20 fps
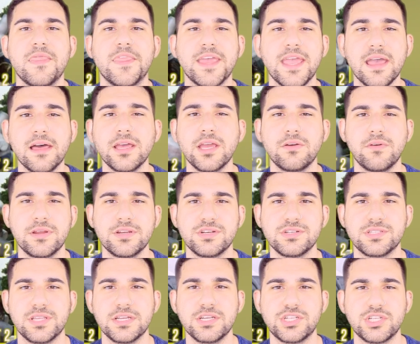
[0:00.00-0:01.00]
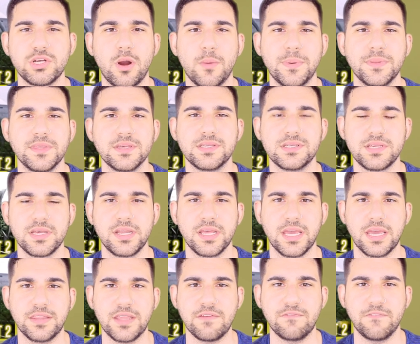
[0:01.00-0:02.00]
The alien rangers then show up in the
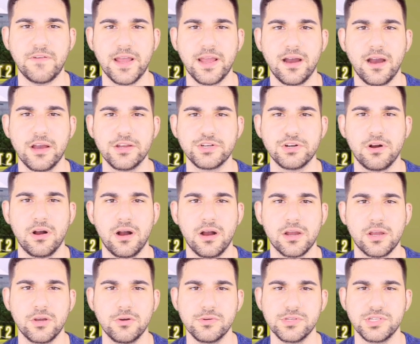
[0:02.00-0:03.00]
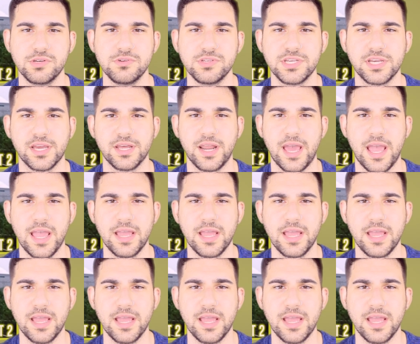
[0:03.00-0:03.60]
city and they fight Hydro Hog who is using an